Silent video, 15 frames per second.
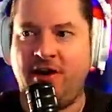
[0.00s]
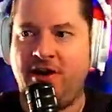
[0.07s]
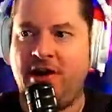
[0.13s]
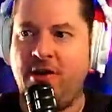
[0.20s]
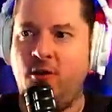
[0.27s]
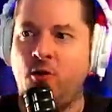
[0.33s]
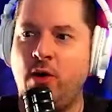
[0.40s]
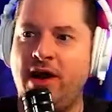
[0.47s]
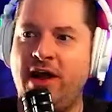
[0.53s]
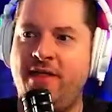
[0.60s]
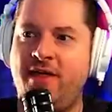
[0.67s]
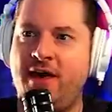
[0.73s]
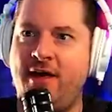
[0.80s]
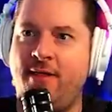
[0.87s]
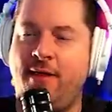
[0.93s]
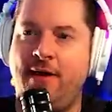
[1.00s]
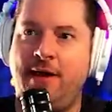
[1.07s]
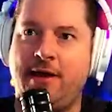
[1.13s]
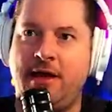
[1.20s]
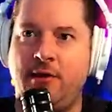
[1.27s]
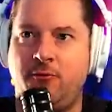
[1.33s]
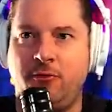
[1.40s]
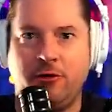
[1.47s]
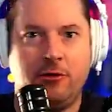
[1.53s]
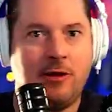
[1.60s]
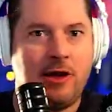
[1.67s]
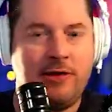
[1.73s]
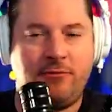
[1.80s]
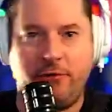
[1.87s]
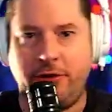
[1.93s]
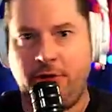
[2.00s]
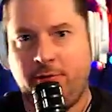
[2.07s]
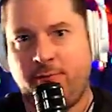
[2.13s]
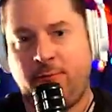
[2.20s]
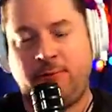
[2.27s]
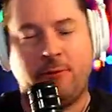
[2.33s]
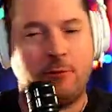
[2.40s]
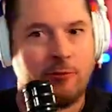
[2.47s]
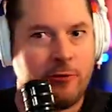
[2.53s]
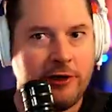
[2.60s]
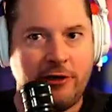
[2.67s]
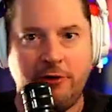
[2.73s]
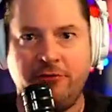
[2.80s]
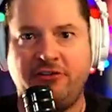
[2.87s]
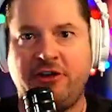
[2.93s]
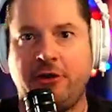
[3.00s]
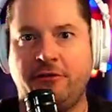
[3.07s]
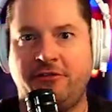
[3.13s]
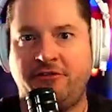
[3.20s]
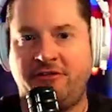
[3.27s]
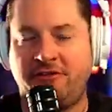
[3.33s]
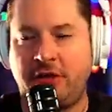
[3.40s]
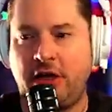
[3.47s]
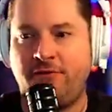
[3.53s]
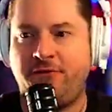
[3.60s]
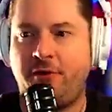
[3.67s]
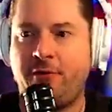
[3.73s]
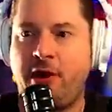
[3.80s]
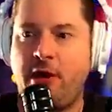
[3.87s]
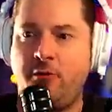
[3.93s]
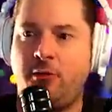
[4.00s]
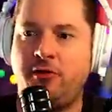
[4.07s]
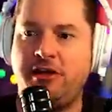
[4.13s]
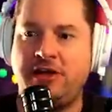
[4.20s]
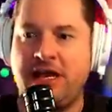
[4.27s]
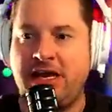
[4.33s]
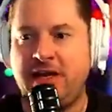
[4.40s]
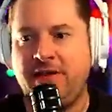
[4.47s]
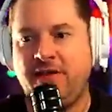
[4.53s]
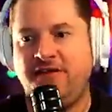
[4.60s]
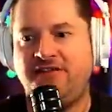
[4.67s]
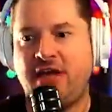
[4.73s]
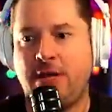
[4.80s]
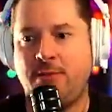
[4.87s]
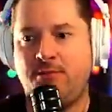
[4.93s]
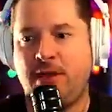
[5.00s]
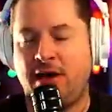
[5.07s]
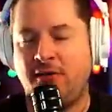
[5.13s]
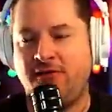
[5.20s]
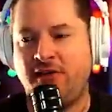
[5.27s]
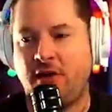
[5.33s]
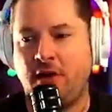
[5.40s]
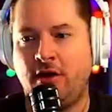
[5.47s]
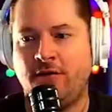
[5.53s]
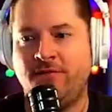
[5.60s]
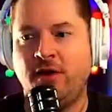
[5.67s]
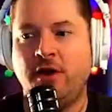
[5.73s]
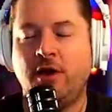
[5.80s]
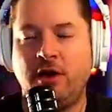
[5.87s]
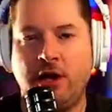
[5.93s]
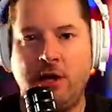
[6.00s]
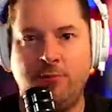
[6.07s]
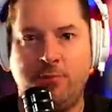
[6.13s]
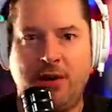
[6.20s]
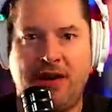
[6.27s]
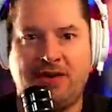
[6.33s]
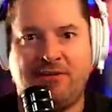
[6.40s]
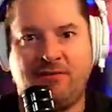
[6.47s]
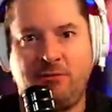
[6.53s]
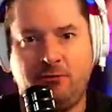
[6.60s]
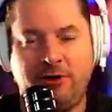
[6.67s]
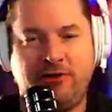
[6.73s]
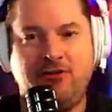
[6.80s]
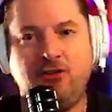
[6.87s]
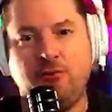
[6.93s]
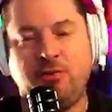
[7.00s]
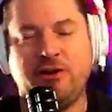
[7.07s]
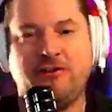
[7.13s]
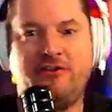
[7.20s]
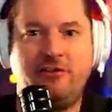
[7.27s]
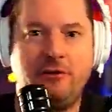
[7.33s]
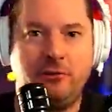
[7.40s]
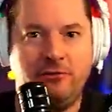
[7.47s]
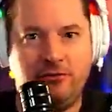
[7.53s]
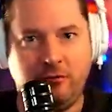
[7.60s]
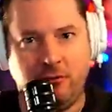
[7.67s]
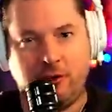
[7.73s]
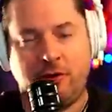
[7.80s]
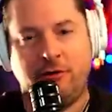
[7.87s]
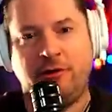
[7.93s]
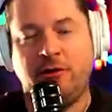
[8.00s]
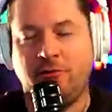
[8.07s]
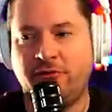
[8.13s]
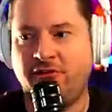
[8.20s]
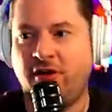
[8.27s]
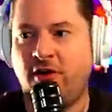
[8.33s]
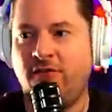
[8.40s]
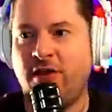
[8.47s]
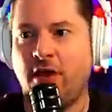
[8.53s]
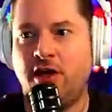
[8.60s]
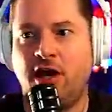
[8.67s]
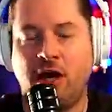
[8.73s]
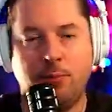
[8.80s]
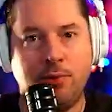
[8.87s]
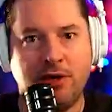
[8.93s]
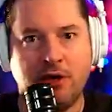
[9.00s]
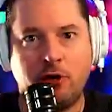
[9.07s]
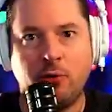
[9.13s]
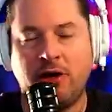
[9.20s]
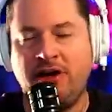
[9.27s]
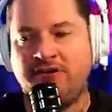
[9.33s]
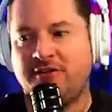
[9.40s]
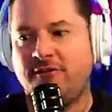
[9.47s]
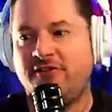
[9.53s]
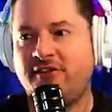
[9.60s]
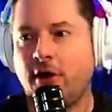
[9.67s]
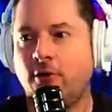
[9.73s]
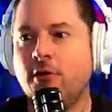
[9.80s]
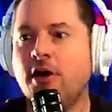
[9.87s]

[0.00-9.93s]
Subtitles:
in a way that, like, in real life, when you're learning new skills and stuff, you're not really gaining the same amount of impact of learning 2 + 2 as you are, solving a big equation. So